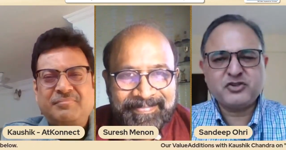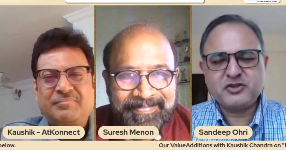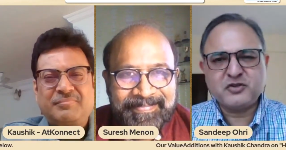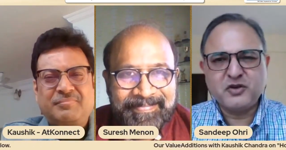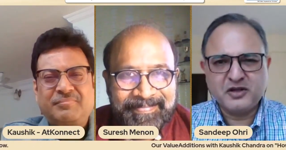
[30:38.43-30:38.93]

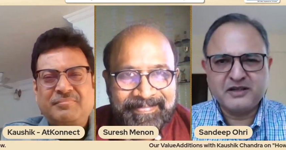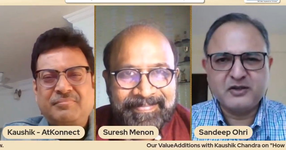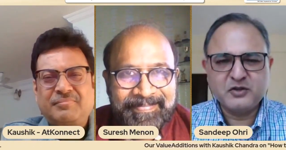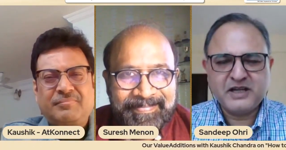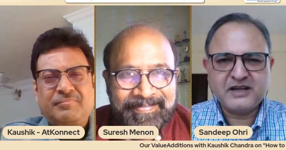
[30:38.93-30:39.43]
Speaker 1: sure to go
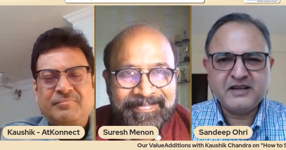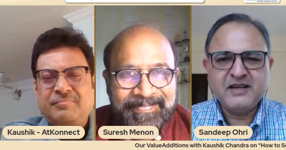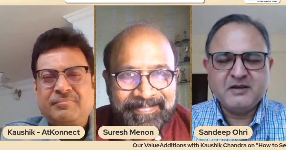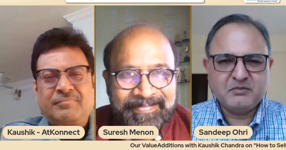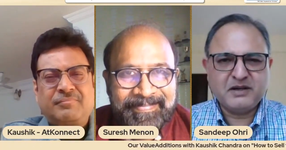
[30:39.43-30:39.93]
and do that.
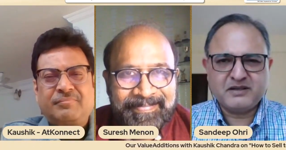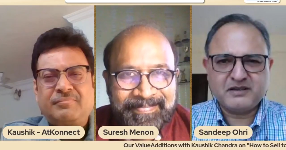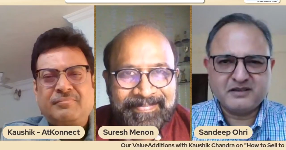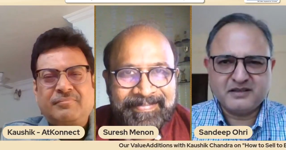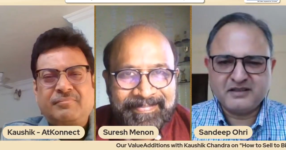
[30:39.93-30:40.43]

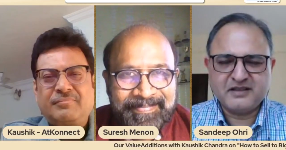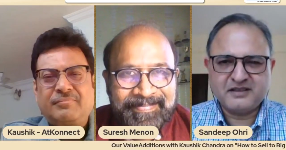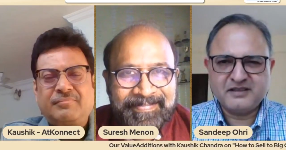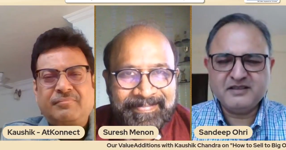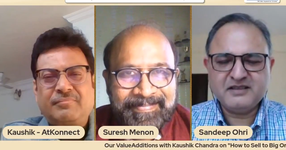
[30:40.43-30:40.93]
But
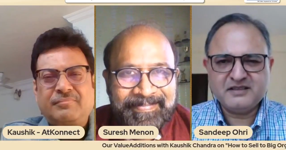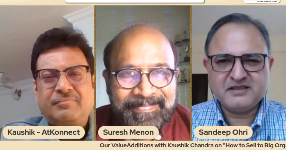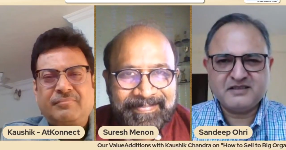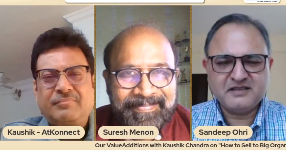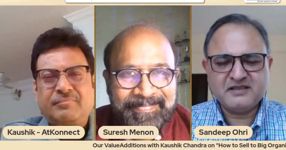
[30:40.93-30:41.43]
uh, this
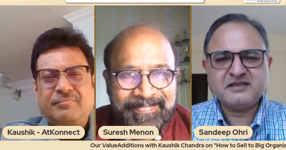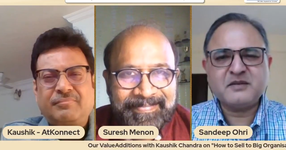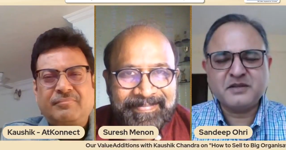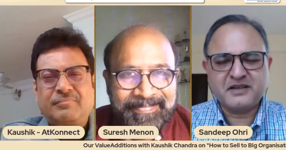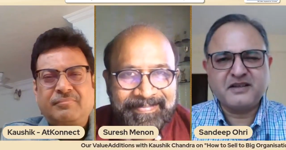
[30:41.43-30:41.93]
is this is
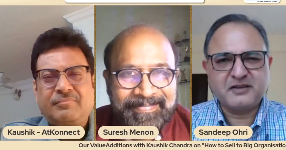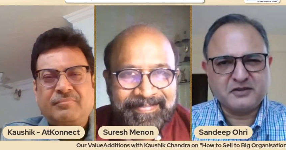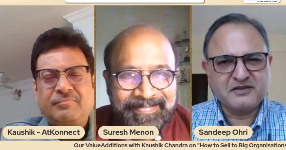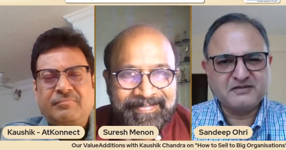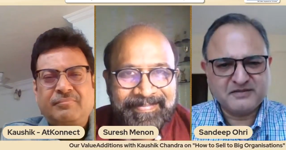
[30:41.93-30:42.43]
something.
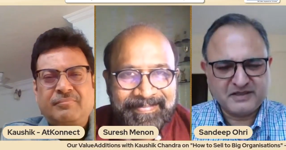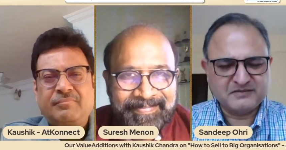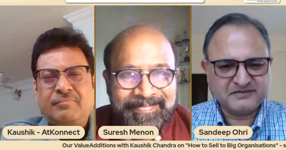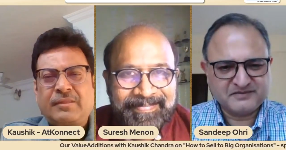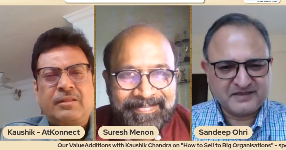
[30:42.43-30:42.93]
Really
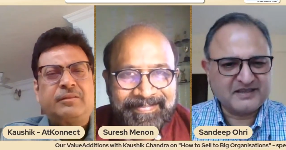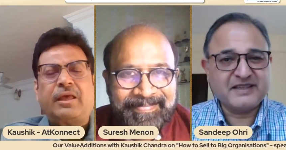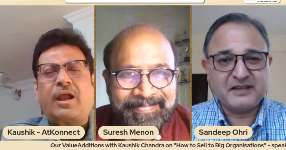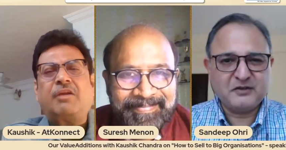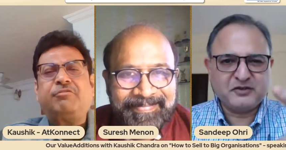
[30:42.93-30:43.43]
yeah,
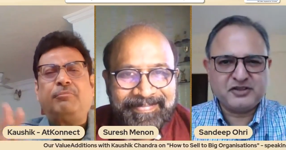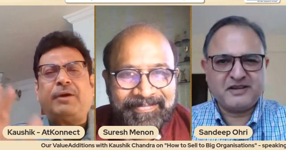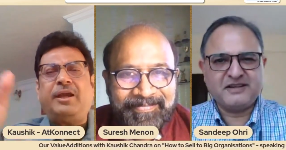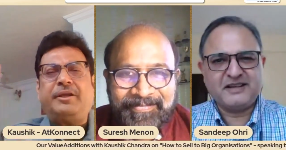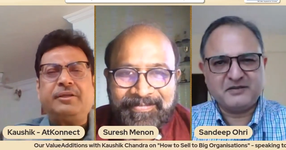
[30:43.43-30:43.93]
there are
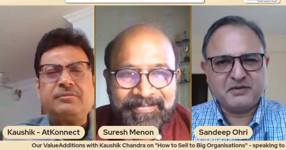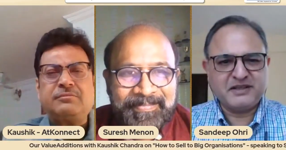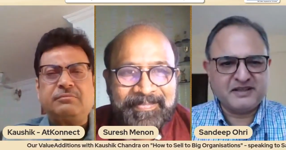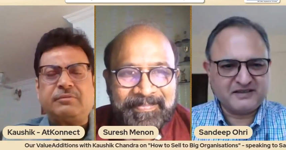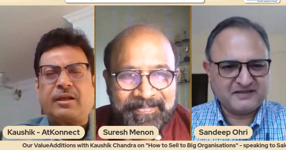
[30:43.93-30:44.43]

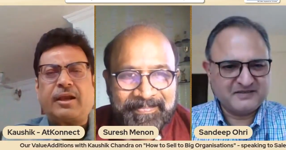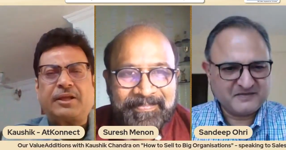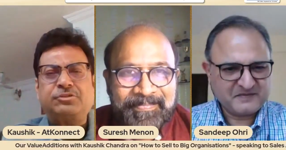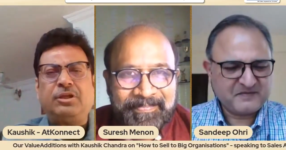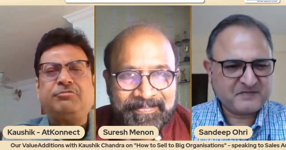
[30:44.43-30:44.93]
formalities.
Speaker 2: There
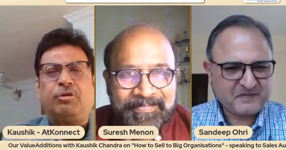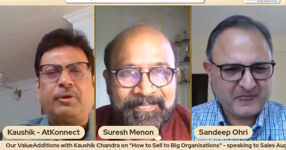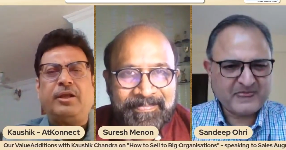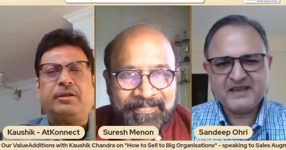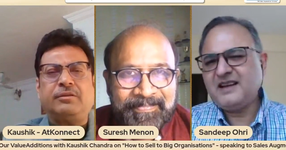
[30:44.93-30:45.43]
are actually
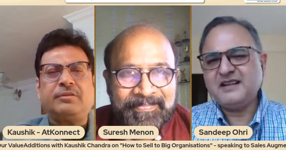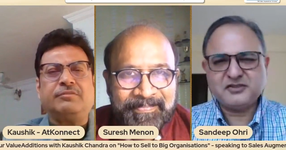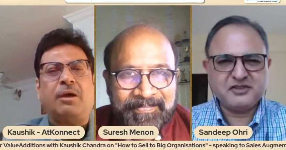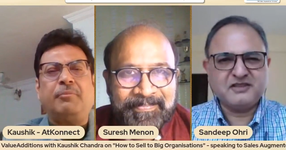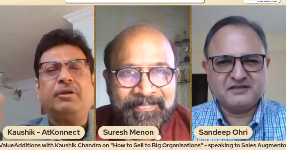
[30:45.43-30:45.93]
formalities. Yes.
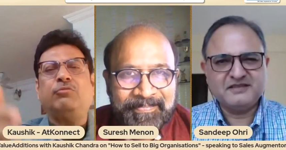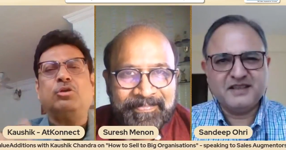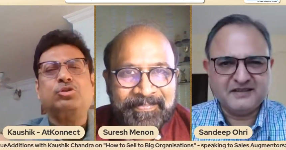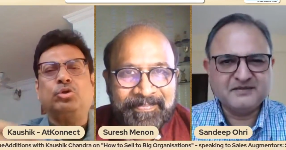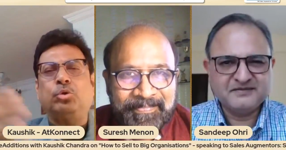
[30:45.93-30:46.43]
If somebody
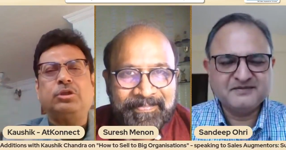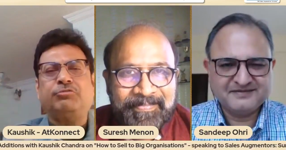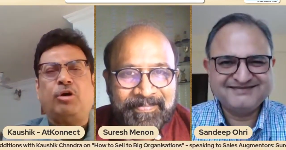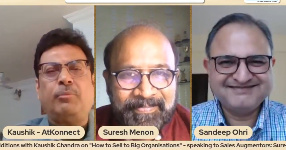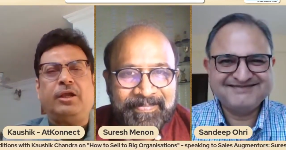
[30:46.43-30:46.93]
wants to know
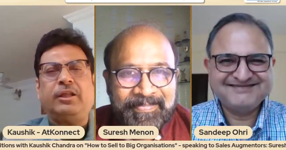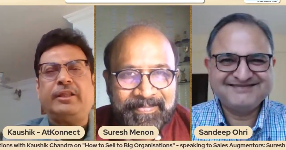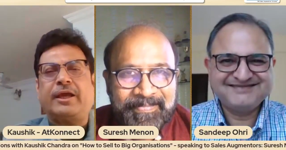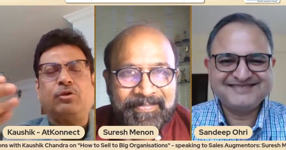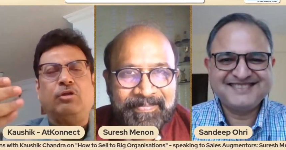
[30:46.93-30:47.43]
the formality,
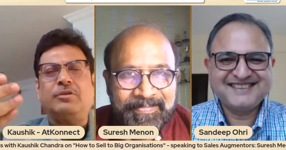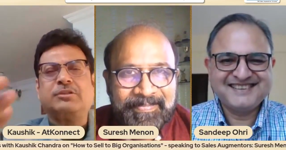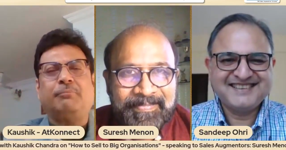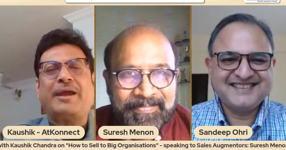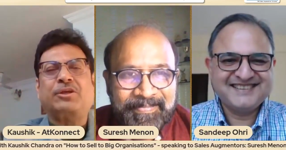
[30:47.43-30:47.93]
they can
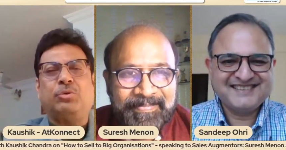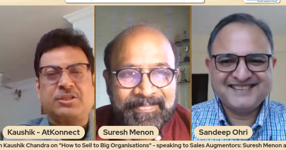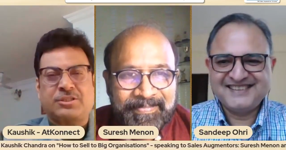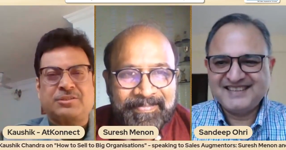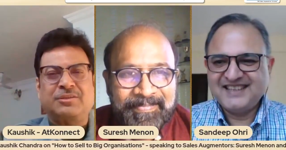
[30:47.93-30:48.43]
always come back to
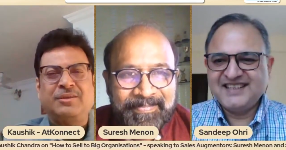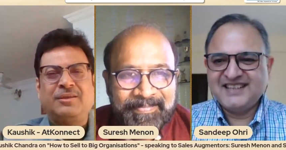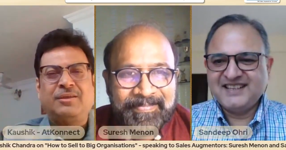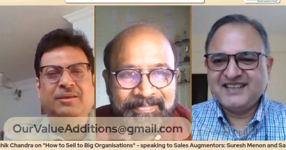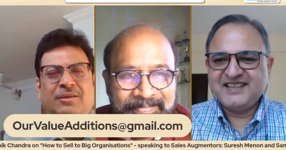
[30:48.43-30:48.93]
us.
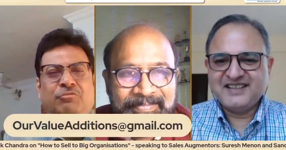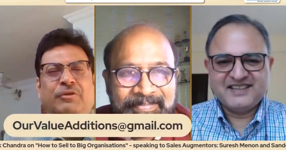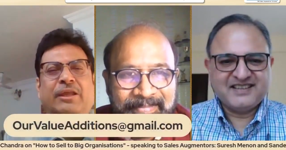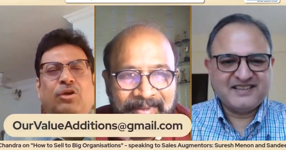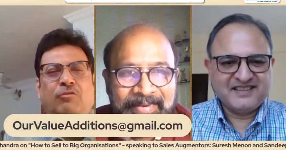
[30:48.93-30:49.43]

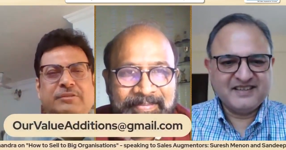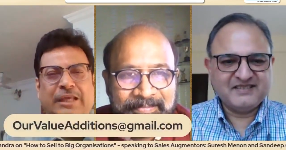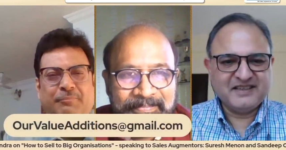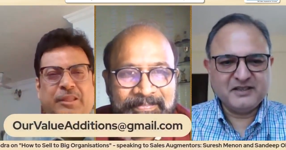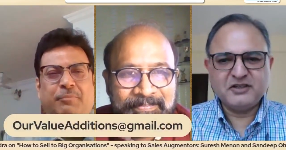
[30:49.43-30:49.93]
We can always
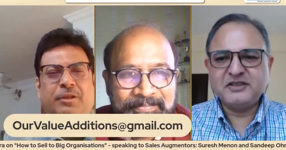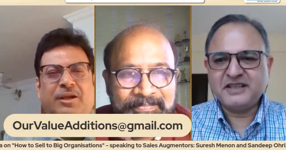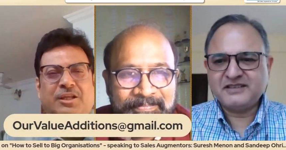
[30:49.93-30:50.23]
yeah, help them in